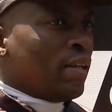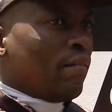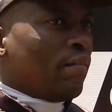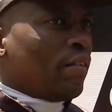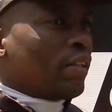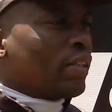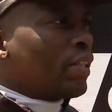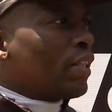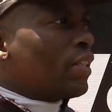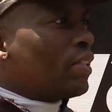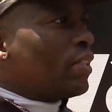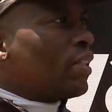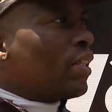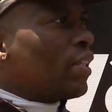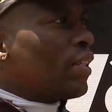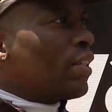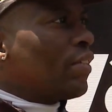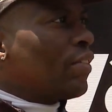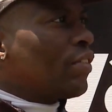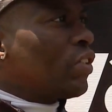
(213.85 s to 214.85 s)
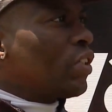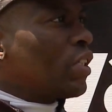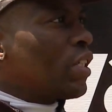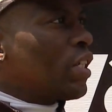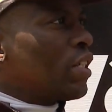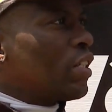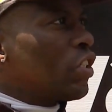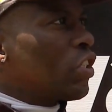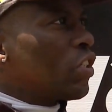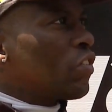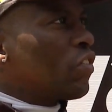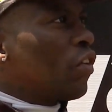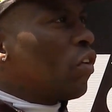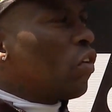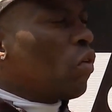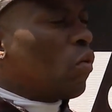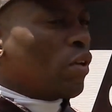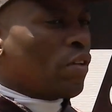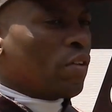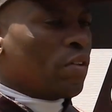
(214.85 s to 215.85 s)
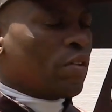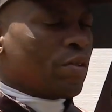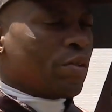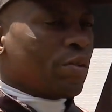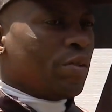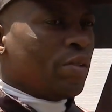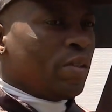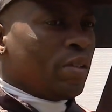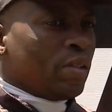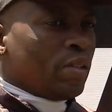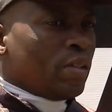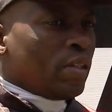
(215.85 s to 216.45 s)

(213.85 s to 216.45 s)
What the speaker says: felt that if she can just follow one through.